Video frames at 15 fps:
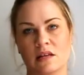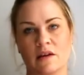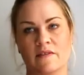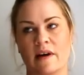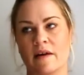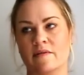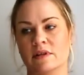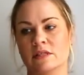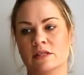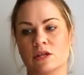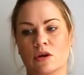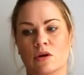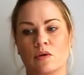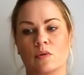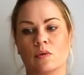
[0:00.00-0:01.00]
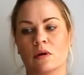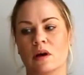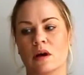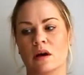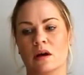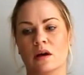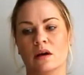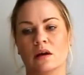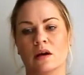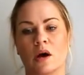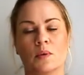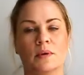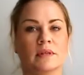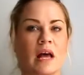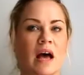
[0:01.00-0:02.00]
of having to
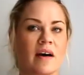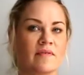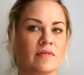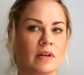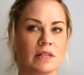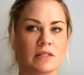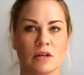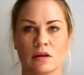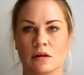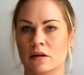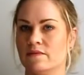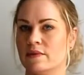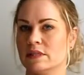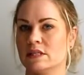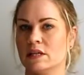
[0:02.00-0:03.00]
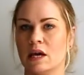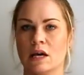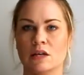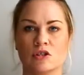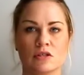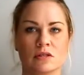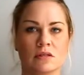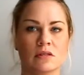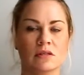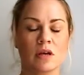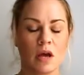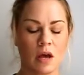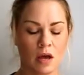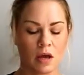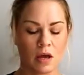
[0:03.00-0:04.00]
go and have internal investigations.
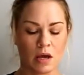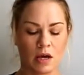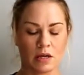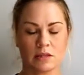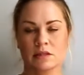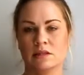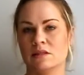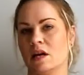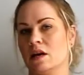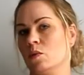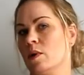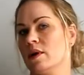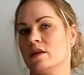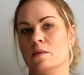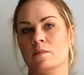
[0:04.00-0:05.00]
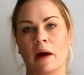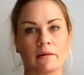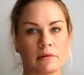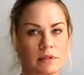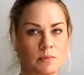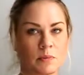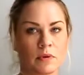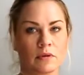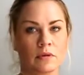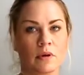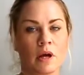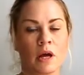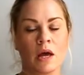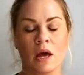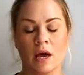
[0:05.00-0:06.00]
It didn't take away the embarrassment.
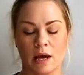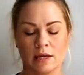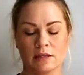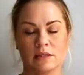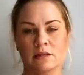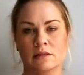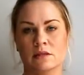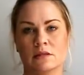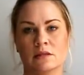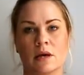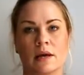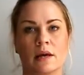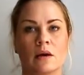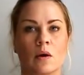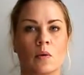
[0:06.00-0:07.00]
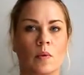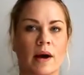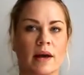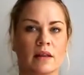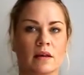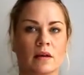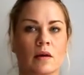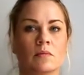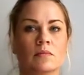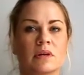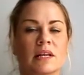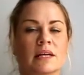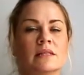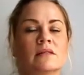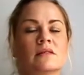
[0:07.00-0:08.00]
It didn't take away the
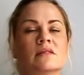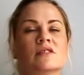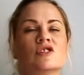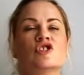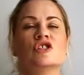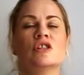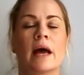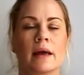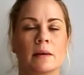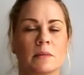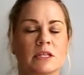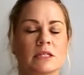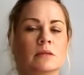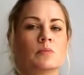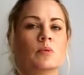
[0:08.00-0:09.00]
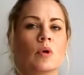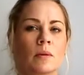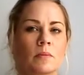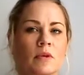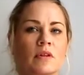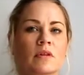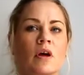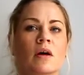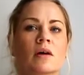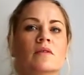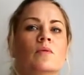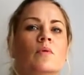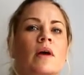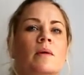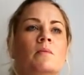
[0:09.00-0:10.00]
complete and utter shame and disappointment
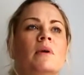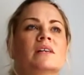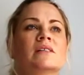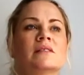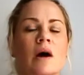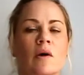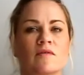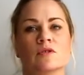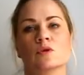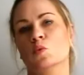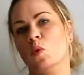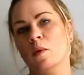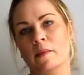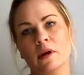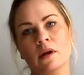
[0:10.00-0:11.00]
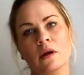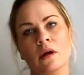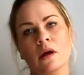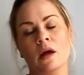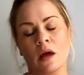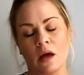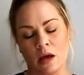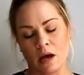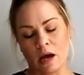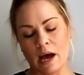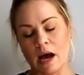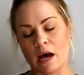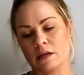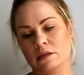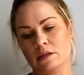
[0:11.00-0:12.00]
in myself as a woman.
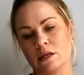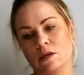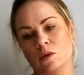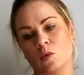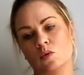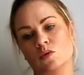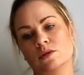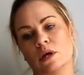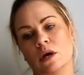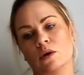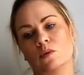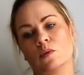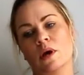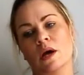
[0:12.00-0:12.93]
And it also